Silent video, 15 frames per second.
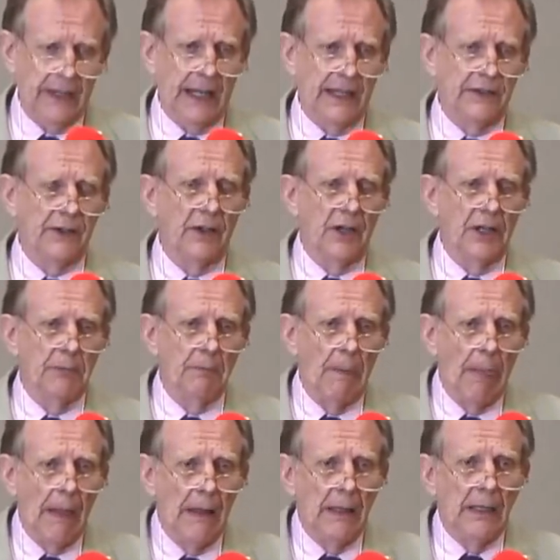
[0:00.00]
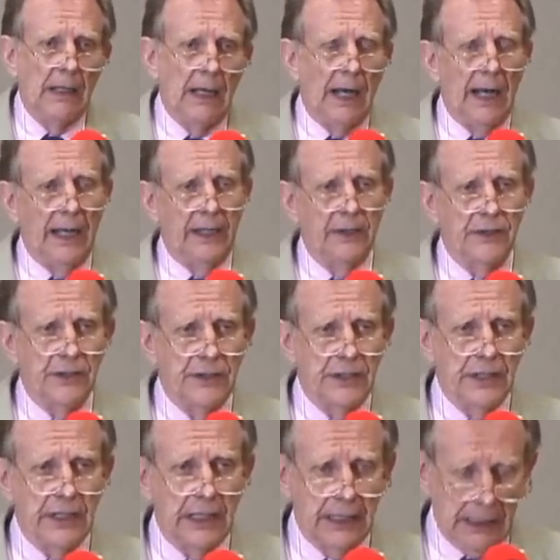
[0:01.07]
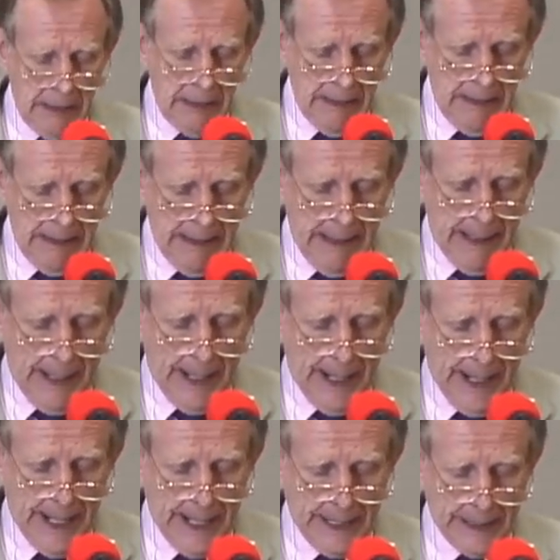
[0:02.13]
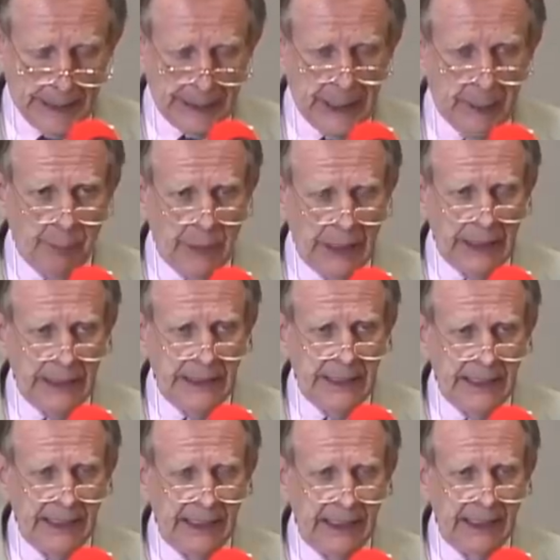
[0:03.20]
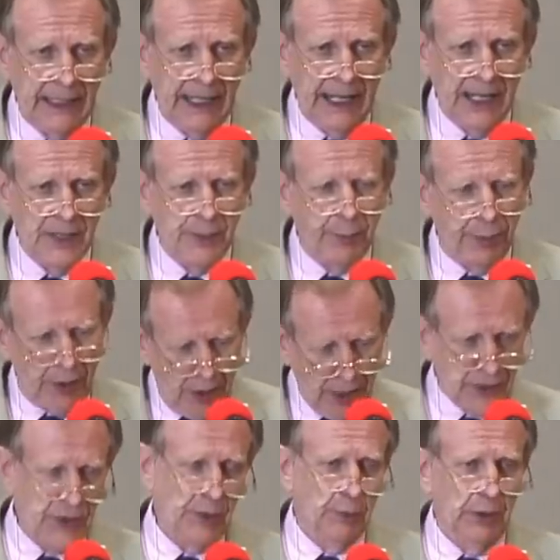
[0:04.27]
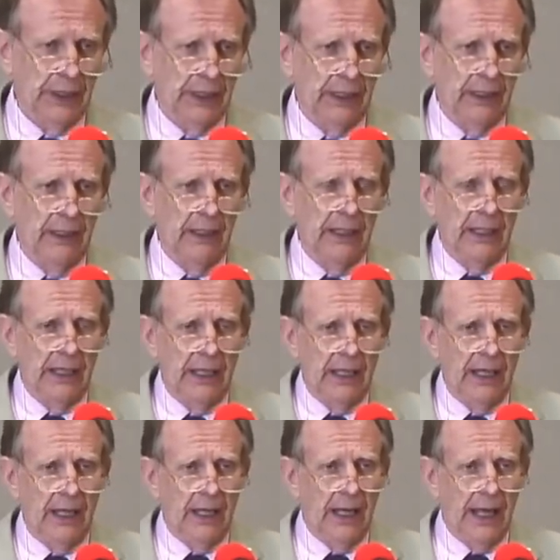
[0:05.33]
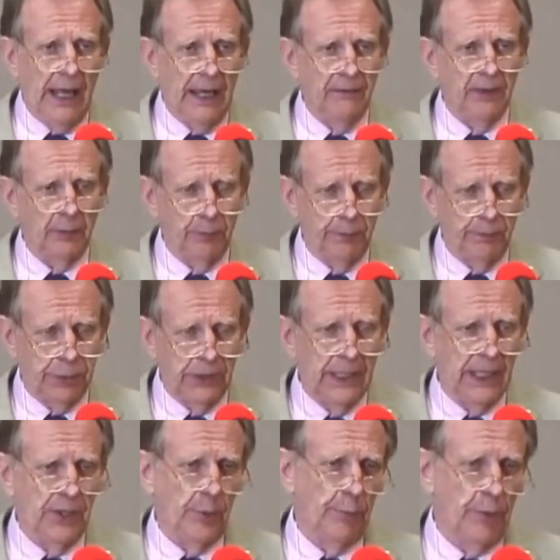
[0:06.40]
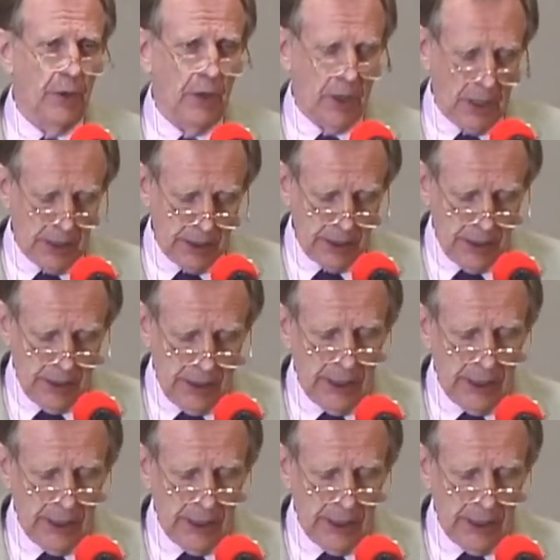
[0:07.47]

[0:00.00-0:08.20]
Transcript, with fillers: at that time, I can see uh, the money digging as possibly having played a part